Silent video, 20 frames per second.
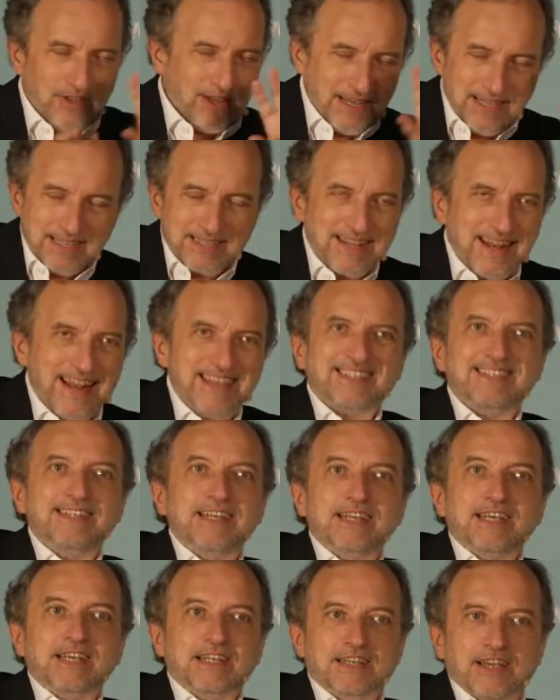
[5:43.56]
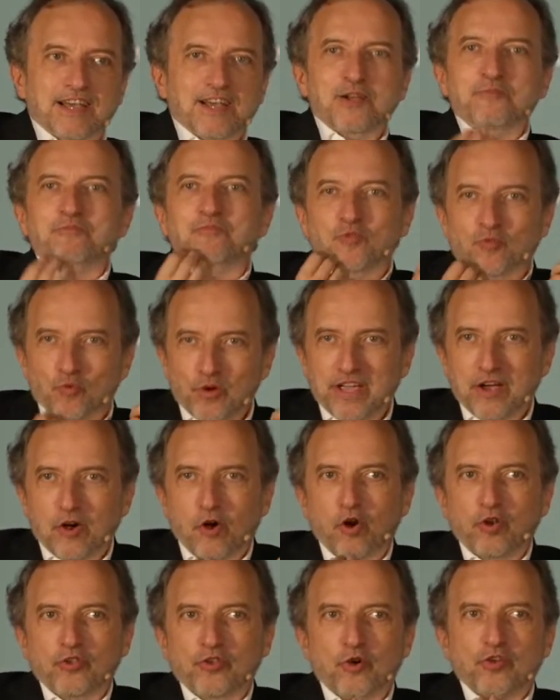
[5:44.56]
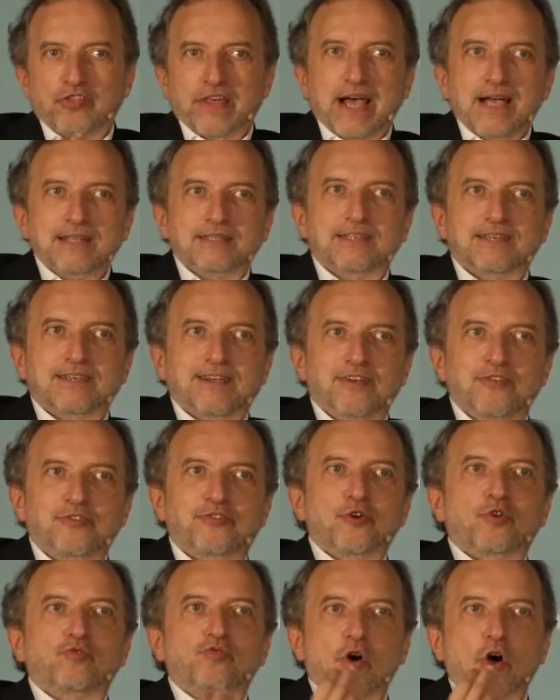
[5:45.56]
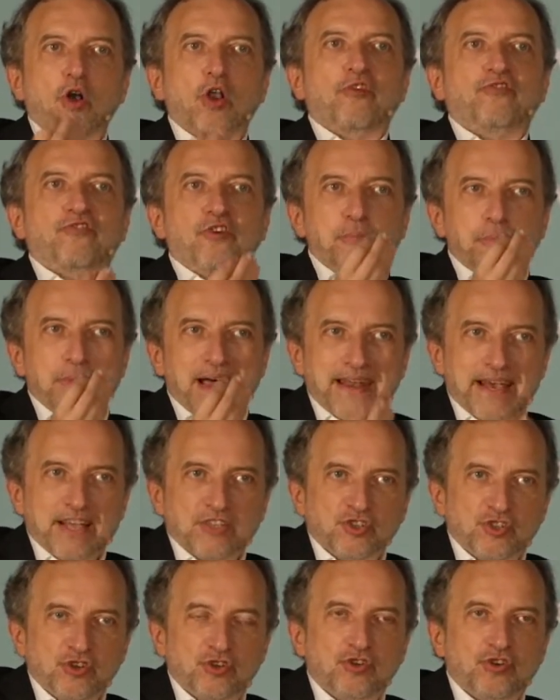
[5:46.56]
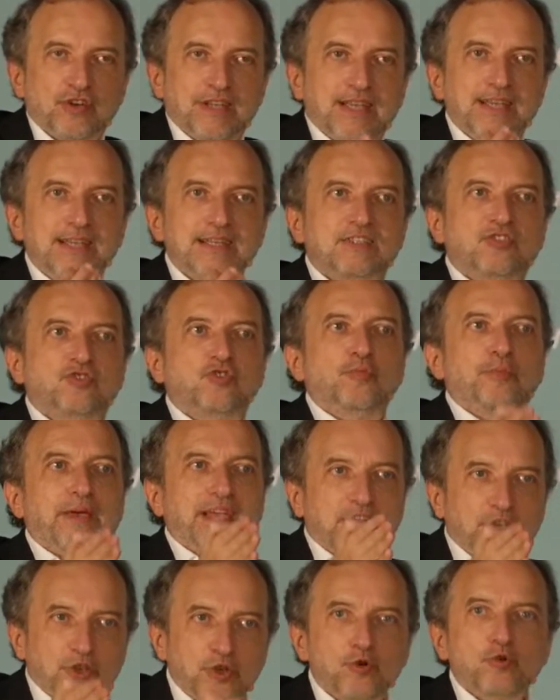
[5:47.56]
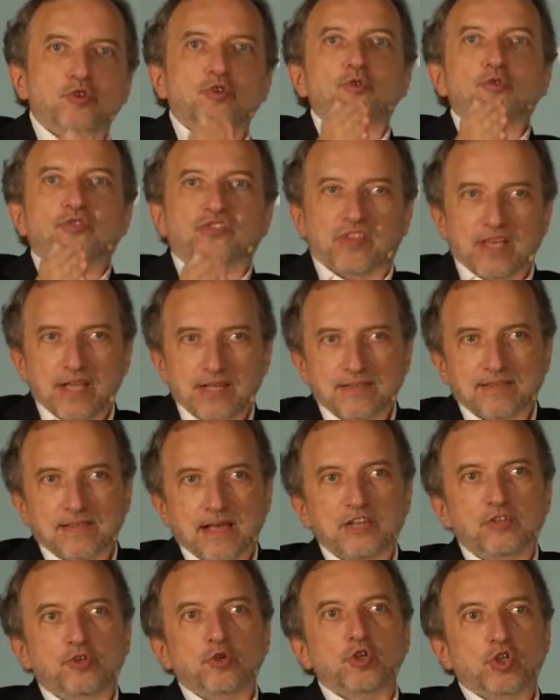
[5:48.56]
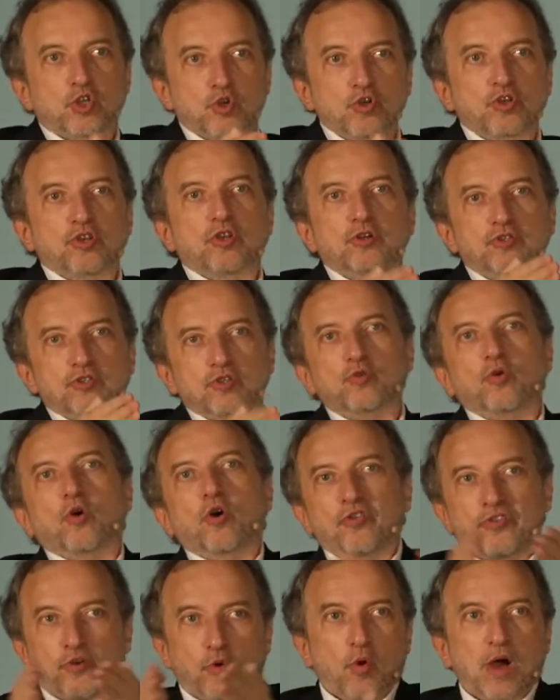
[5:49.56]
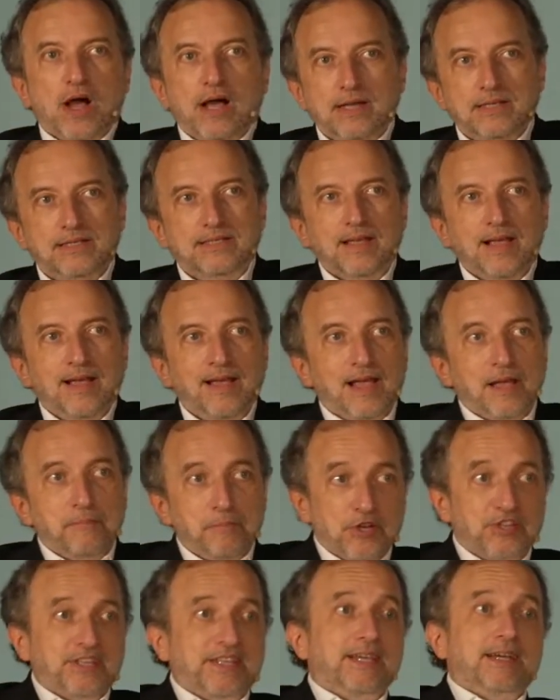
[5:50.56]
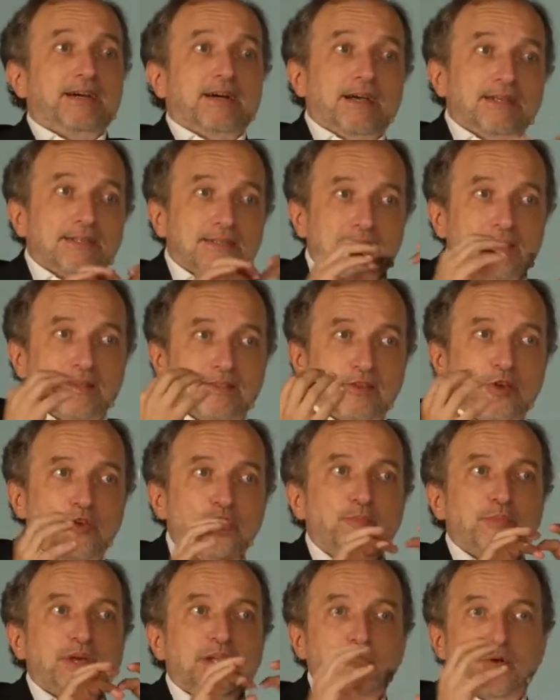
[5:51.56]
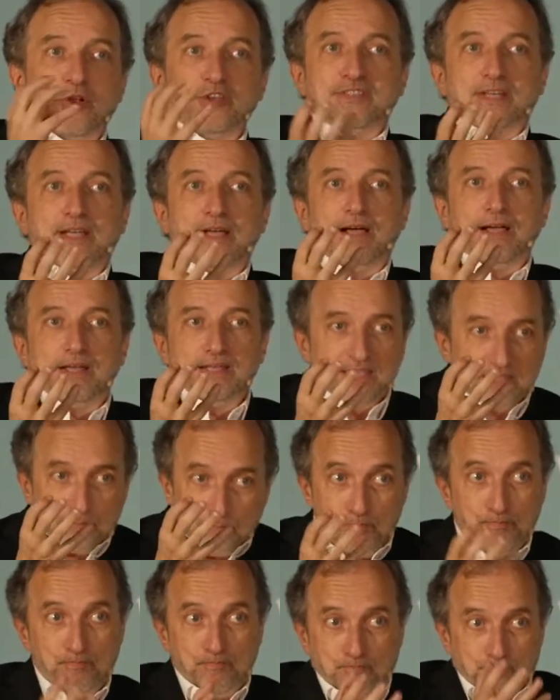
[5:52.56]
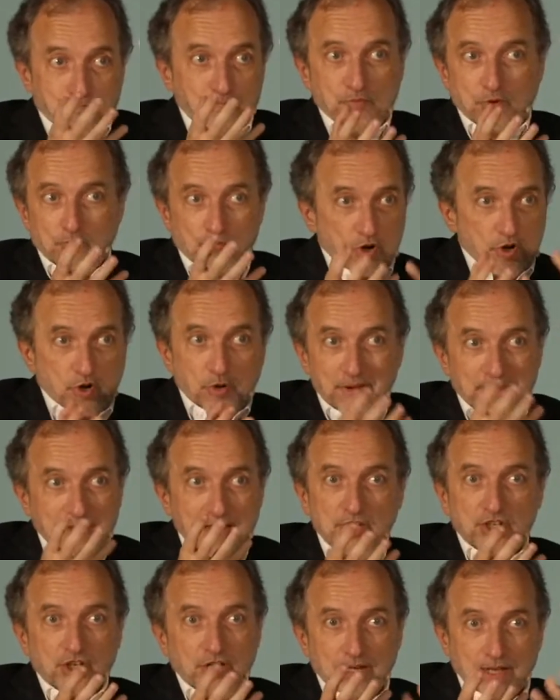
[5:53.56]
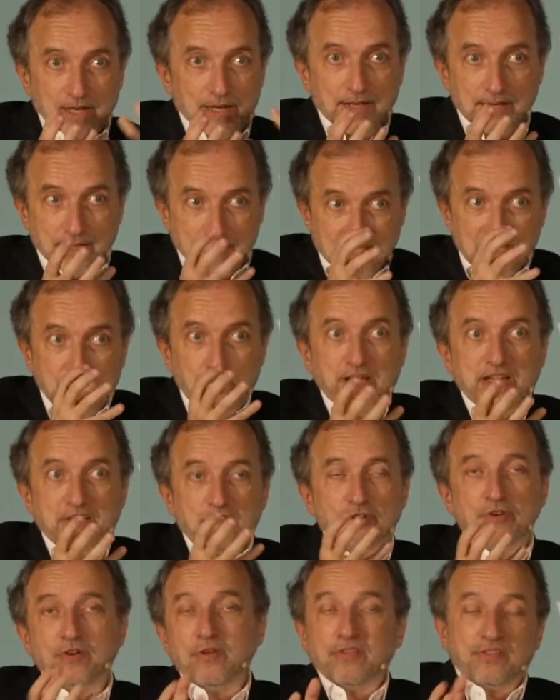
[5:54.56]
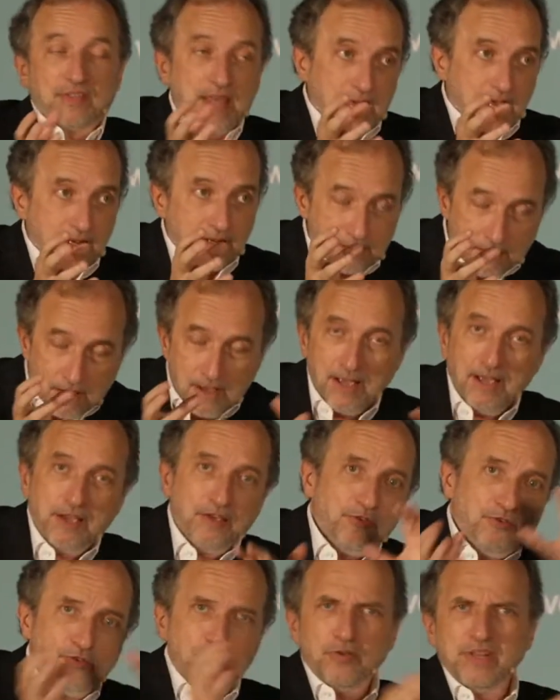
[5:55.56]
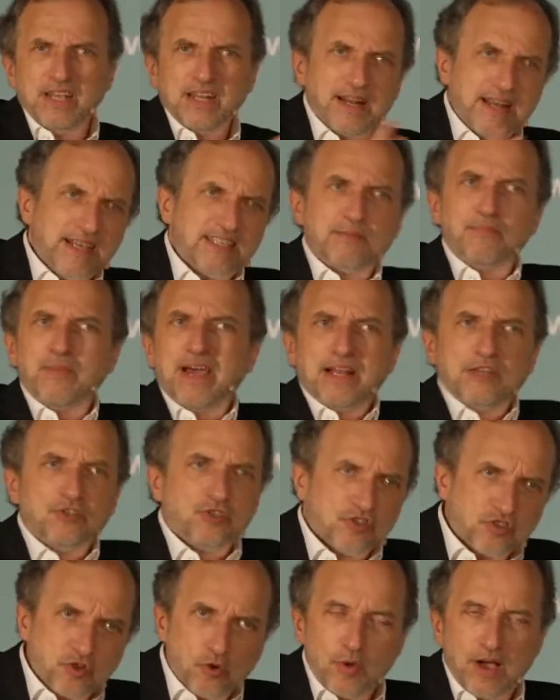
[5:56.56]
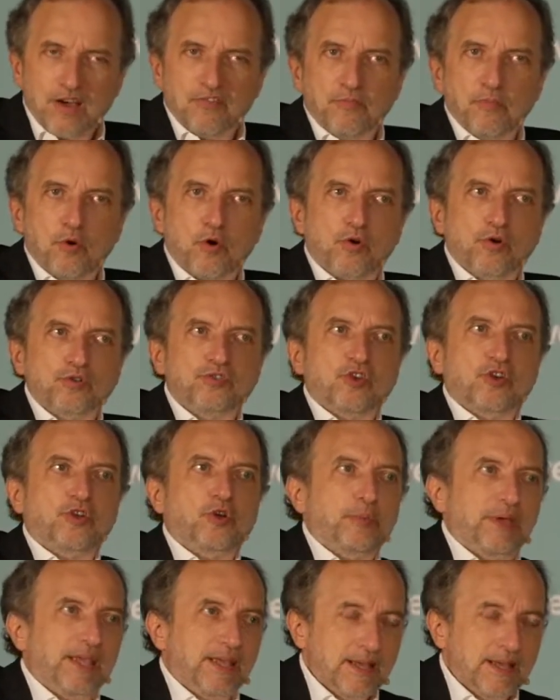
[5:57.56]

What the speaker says: less needed. We all know that the role of a manager is to make you do things that you should not do otherwise. But here, as the human plus AI is recommendation and is better, then you need less manager, so you have more autonomy.